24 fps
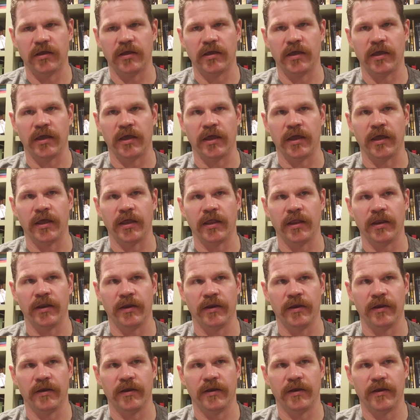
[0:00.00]

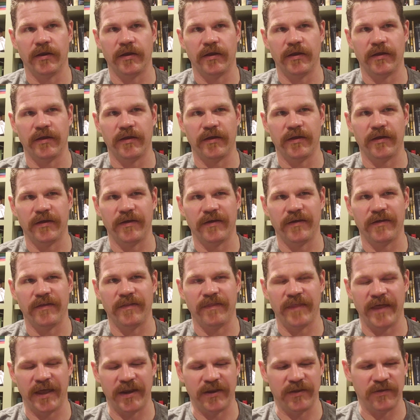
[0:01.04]
And
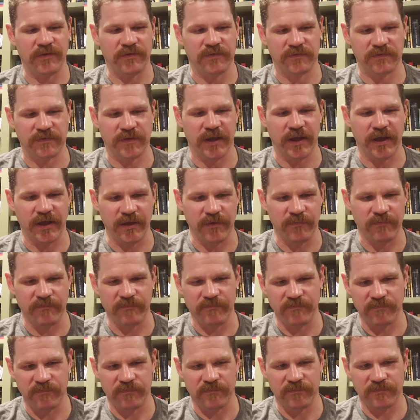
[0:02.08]
that is
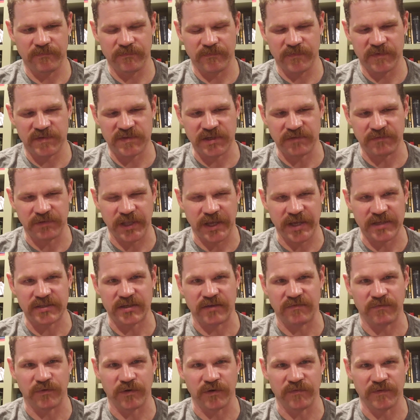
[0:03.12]
civil
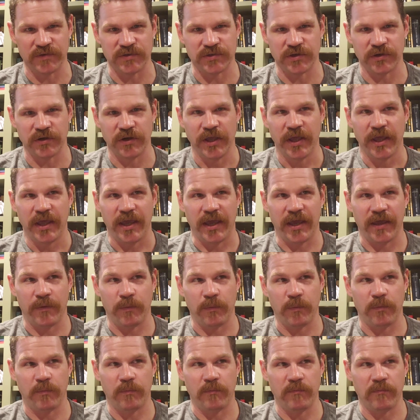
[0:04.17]
asset forfeiture.
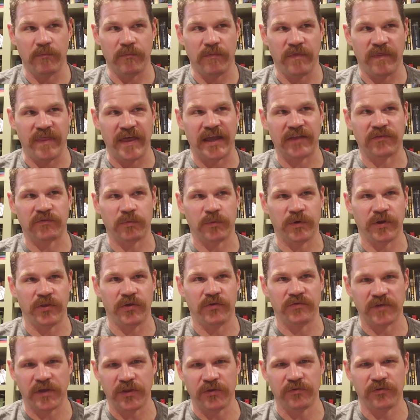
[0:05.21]
And that's one of
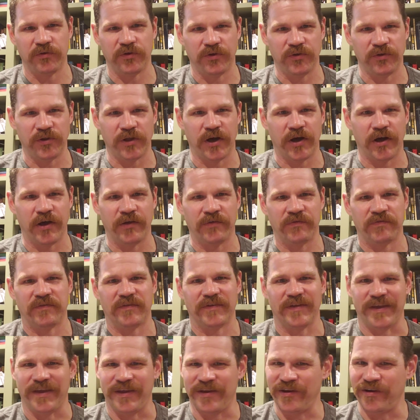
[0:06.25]
those other little laws
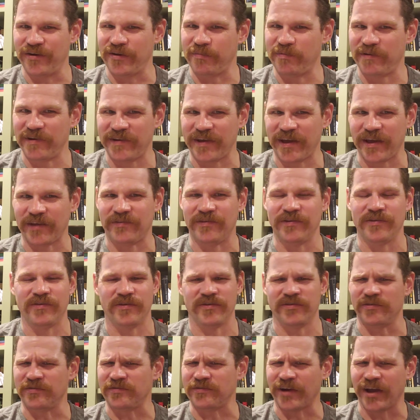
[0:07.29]
here to protect you. They're
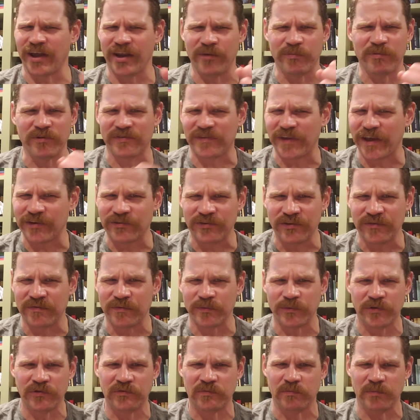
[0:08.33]
just trying to protect you from
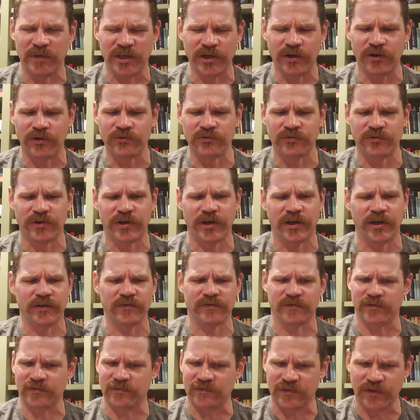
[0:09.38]
those mean old drugs.
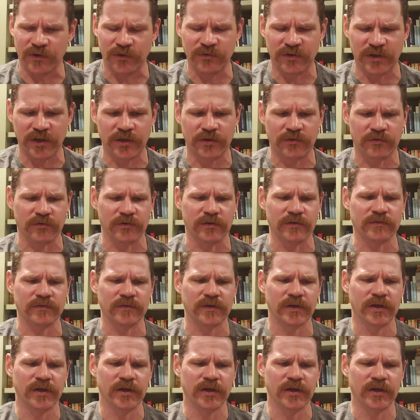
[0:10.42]
They're so dangerous.